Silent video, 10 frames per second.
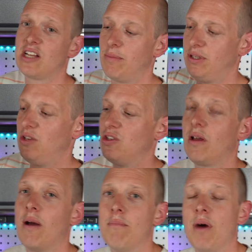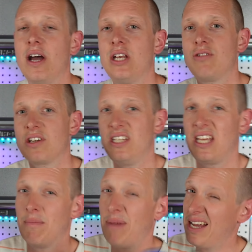I'll be using my trusty
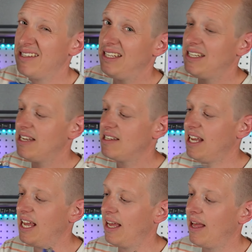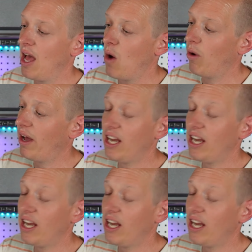capacity tester here. Well, I